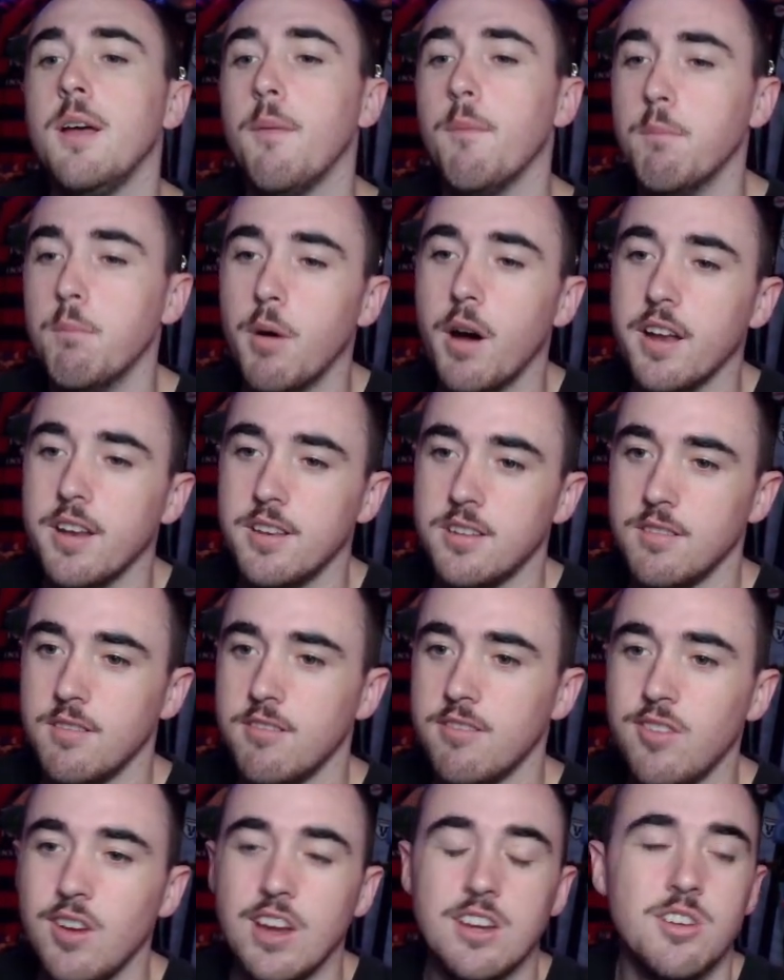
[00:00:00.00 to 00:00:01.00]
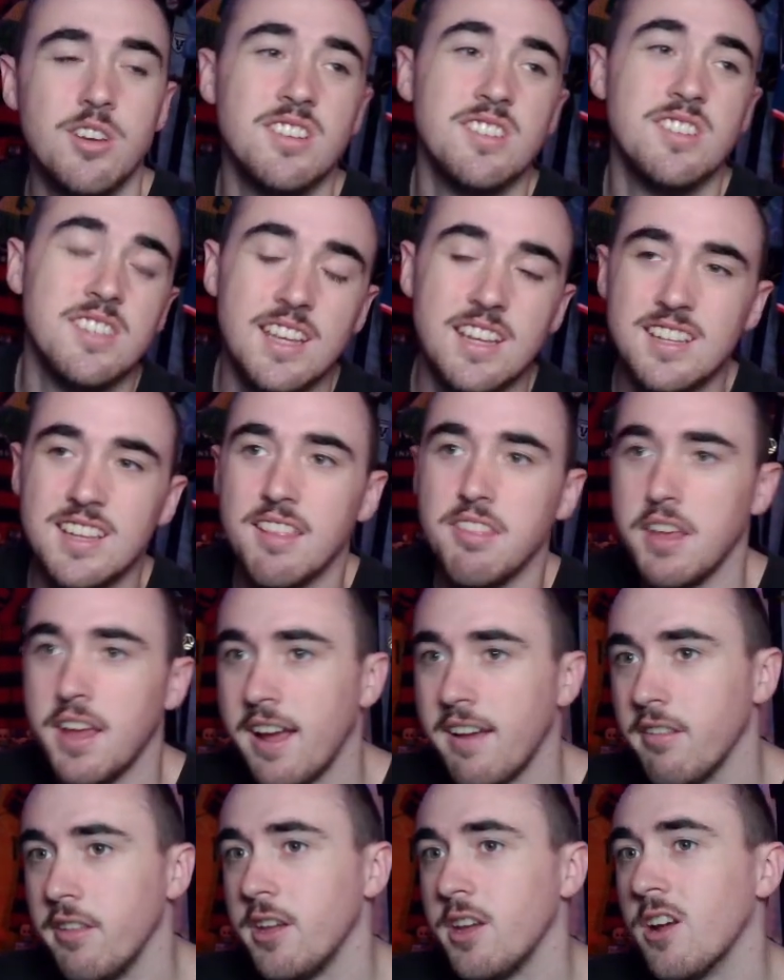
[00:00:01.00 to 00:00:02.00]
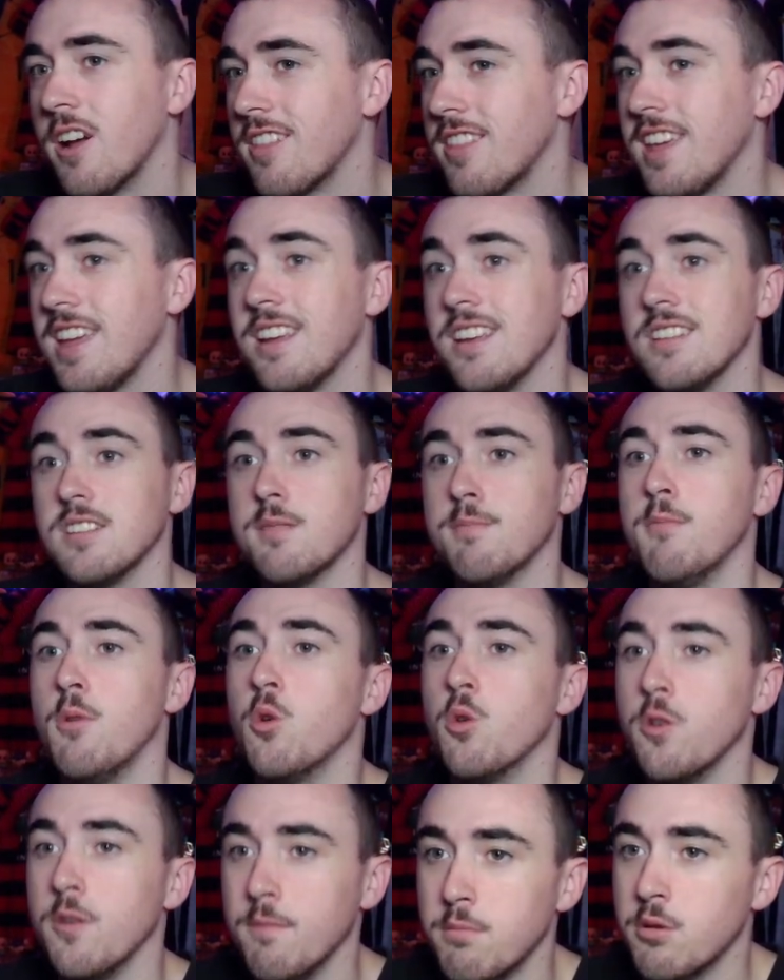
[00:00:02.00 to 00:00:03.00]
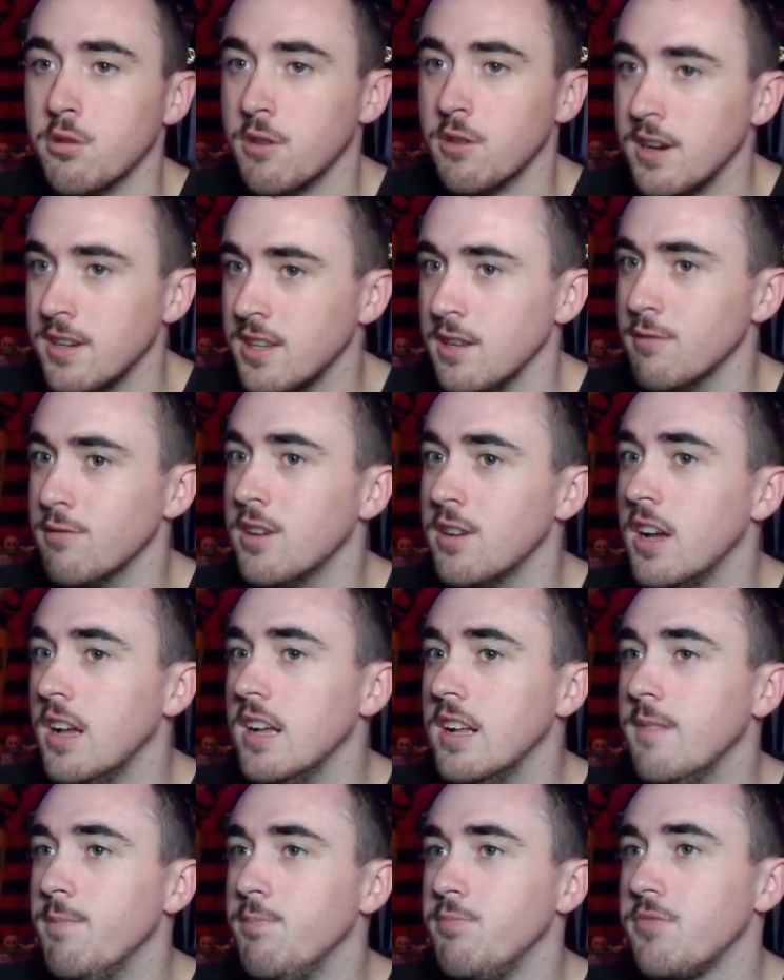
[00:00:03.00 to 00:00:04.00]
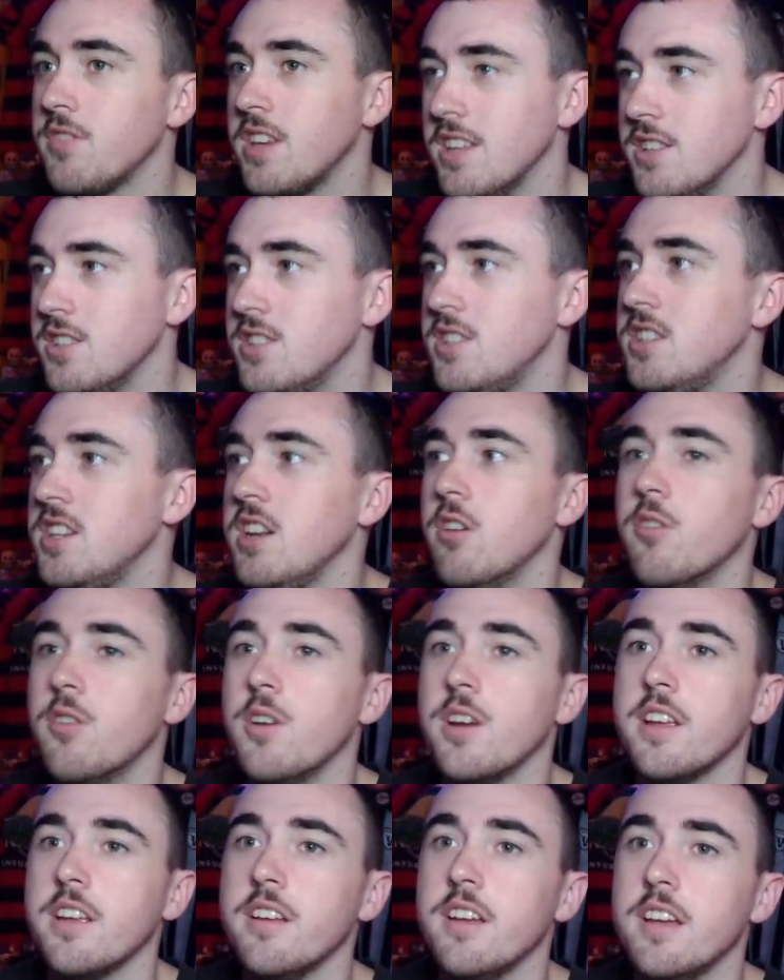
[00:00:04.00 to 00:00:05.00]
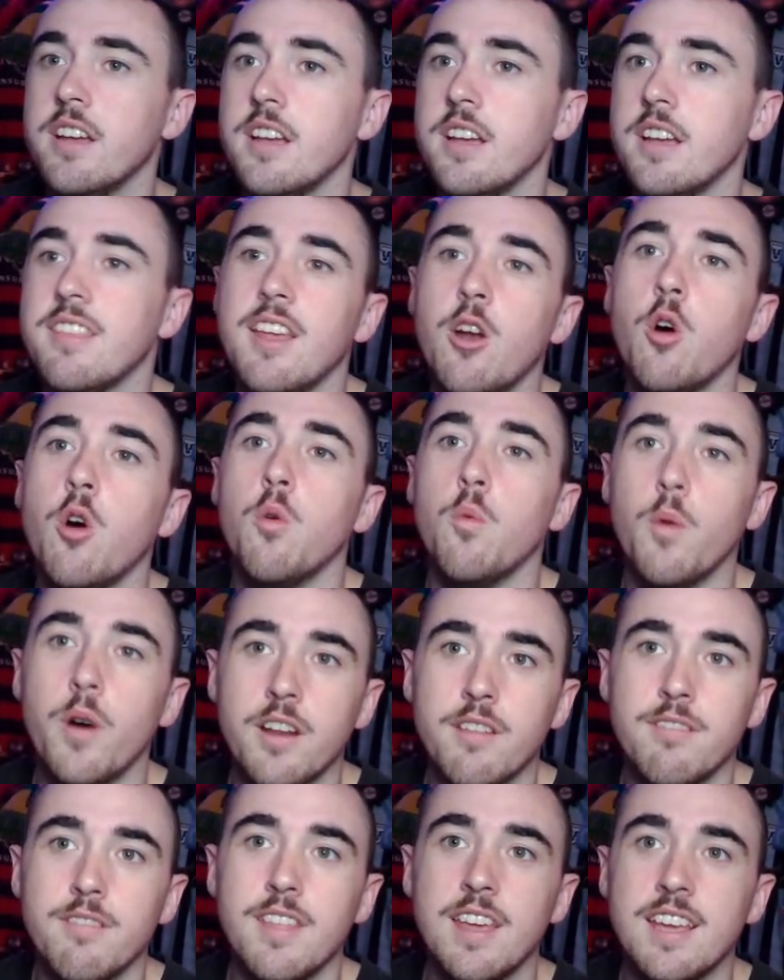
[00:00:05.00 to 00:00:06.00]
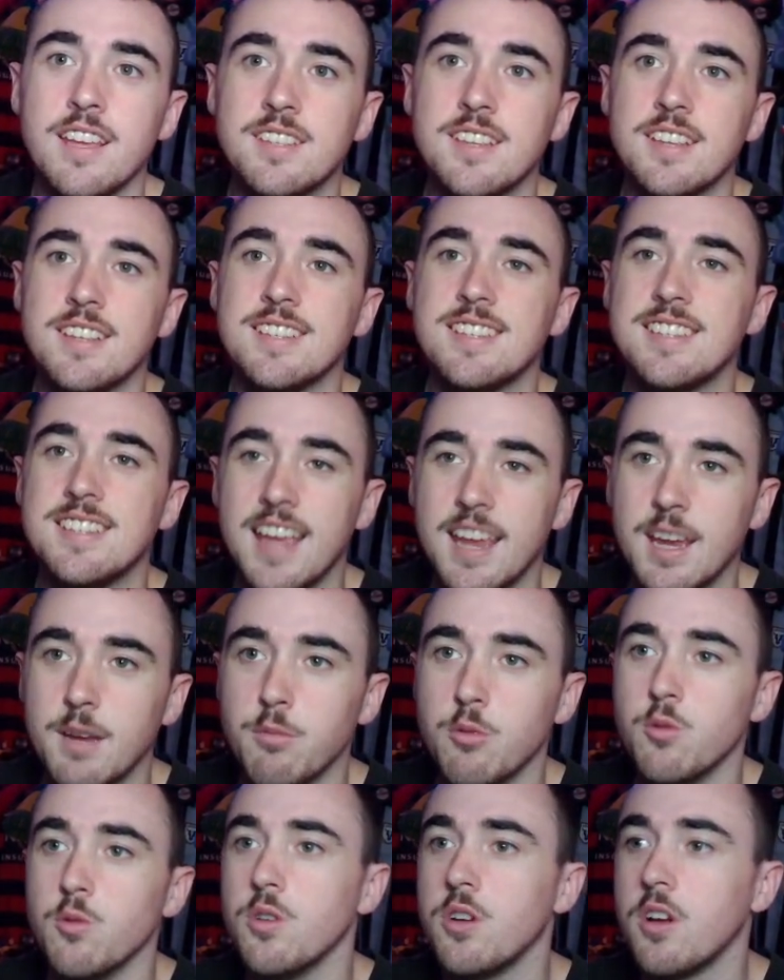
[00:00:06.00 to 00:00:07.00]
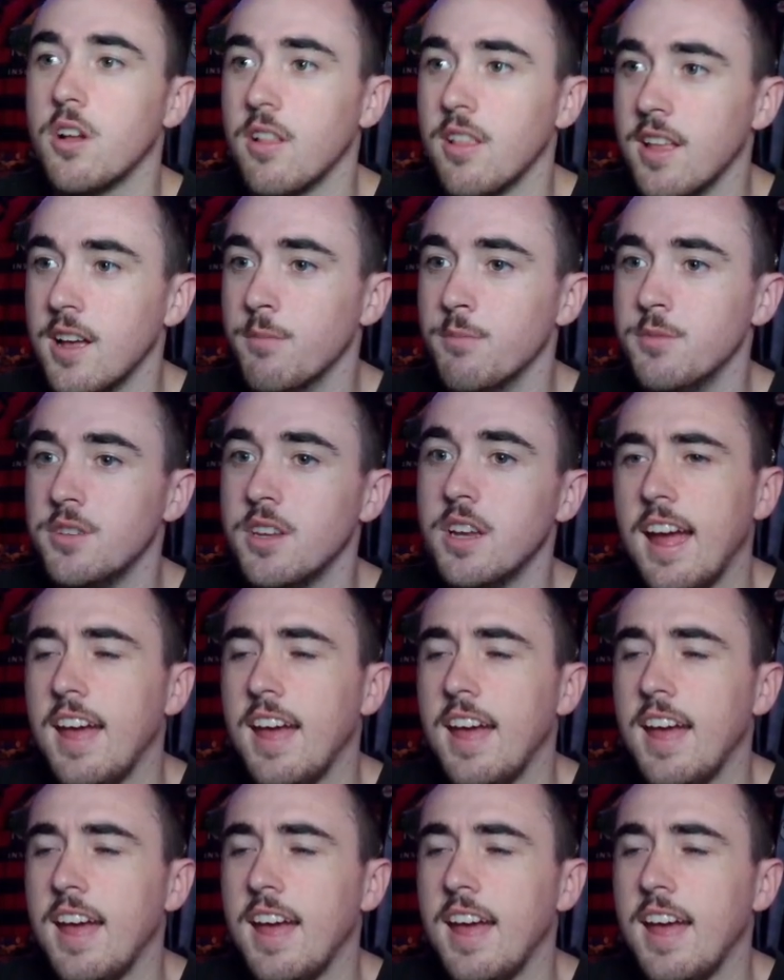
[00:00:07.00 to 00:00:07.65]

but finishing 6th in the A-League I think is more impressive, considering they're not one of these stable clubs.